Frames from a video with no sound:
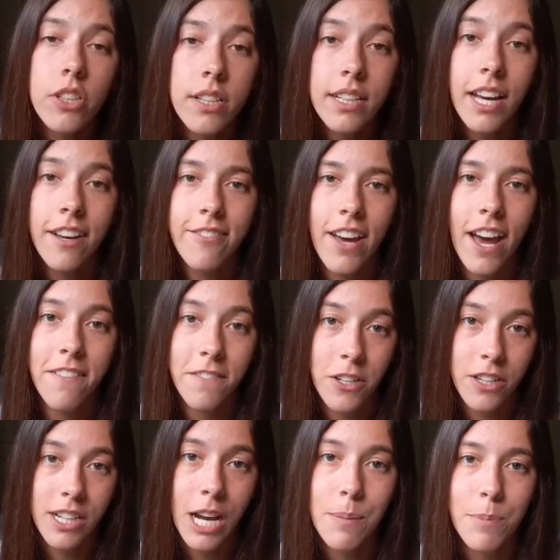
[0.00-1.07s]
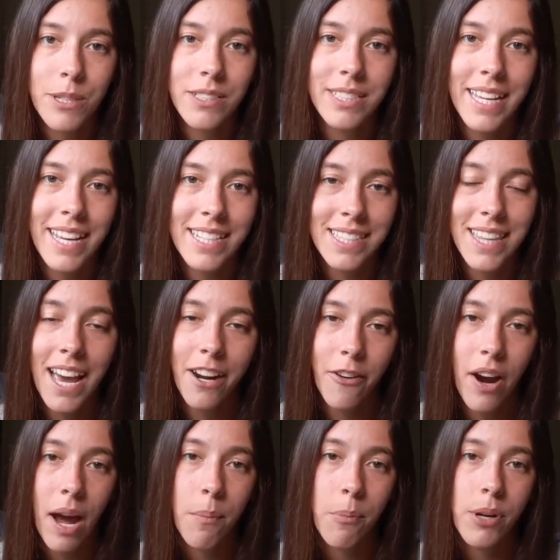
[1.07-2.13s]
Sure enough, after a couple of days, that
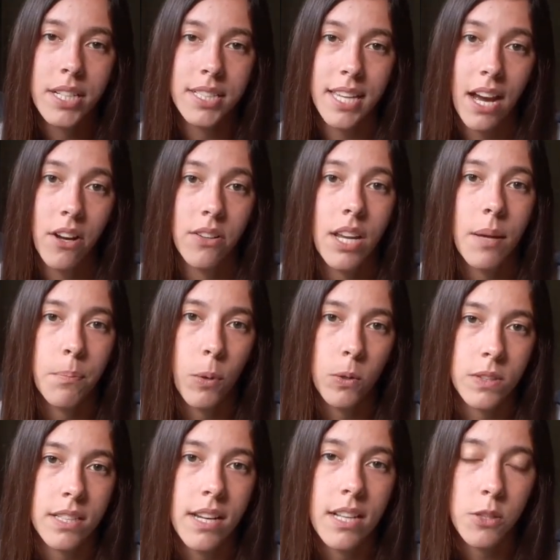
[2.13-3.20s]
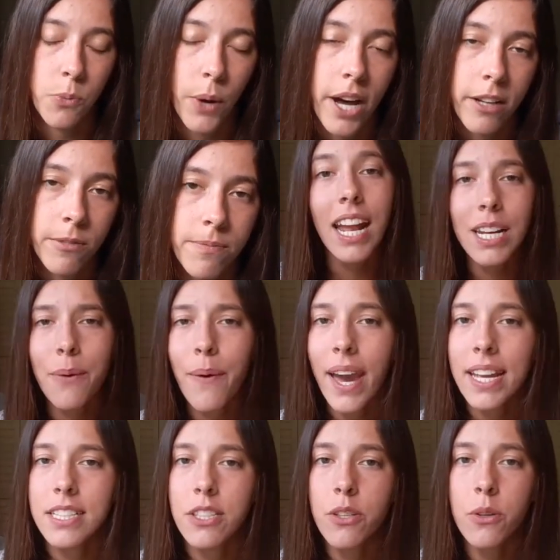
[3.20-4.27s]
crab went down and molted as well.
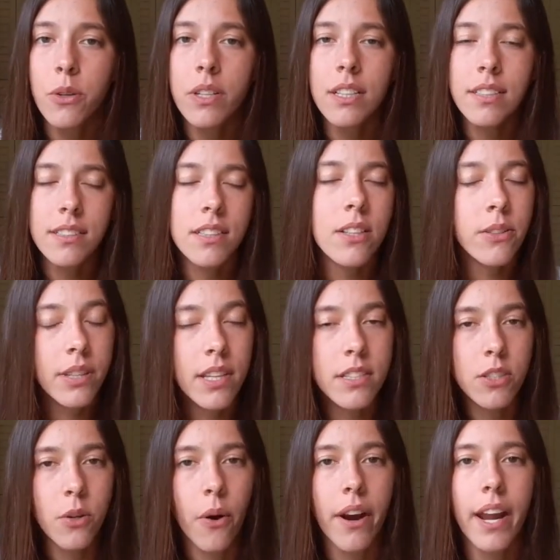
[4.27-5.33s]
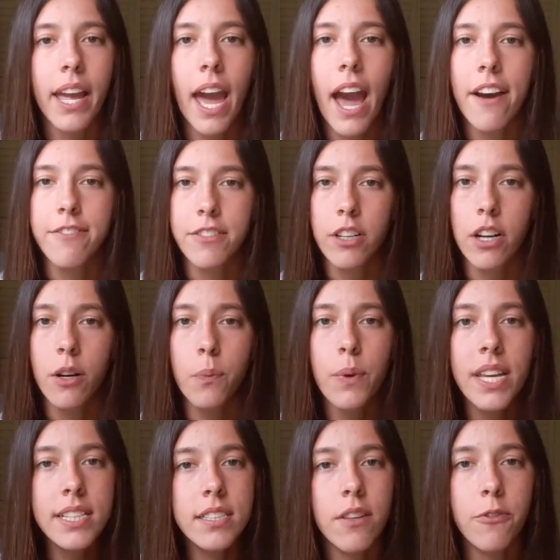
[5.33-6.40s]
Anyway, to conclude the story, after
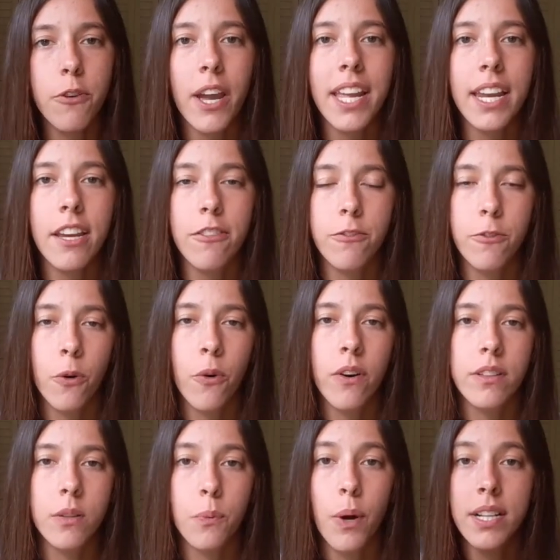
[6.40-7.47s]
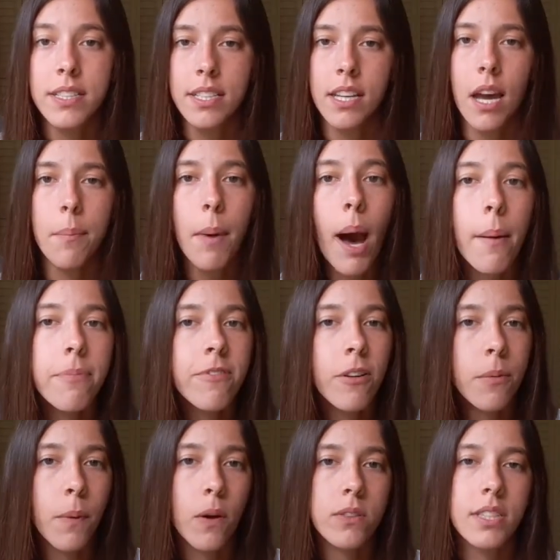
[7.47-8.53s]
weeks of waiting for the one to come up
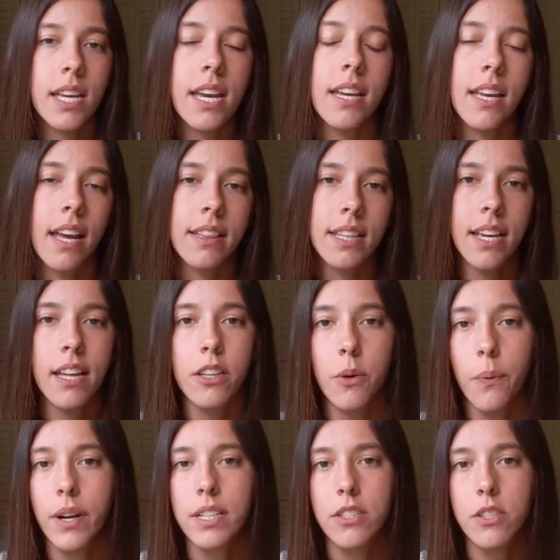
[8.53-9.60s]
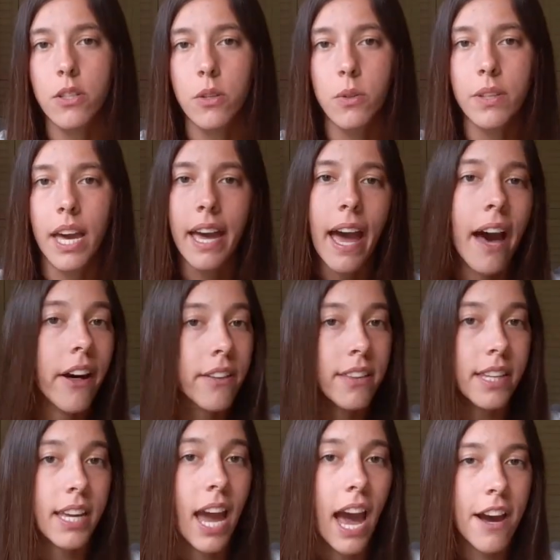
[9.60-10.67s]
from molting and the other one to get
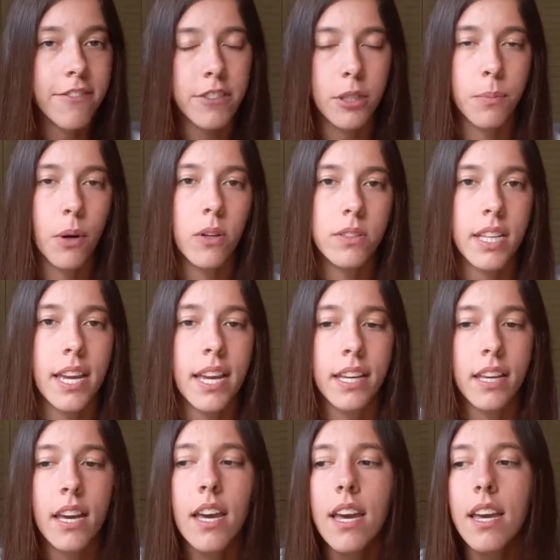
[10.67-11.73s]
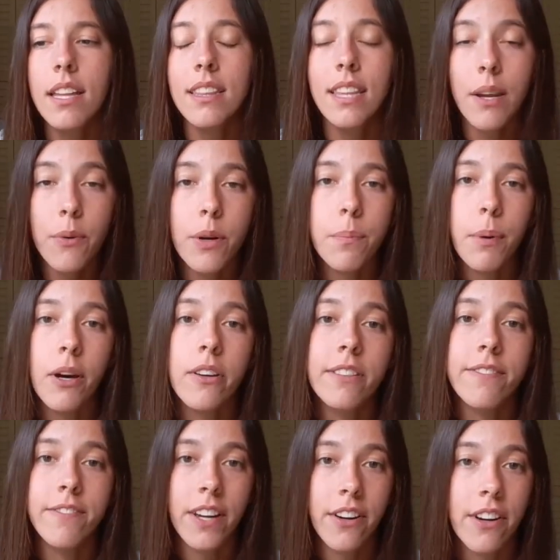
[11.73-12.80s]
healthy after molting, they were
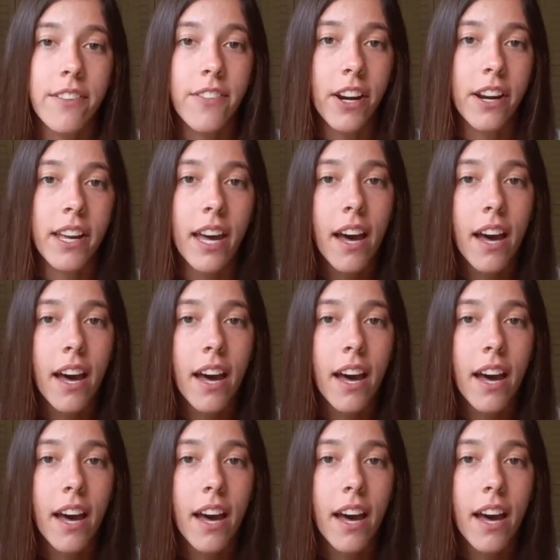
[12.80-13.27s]
both very, very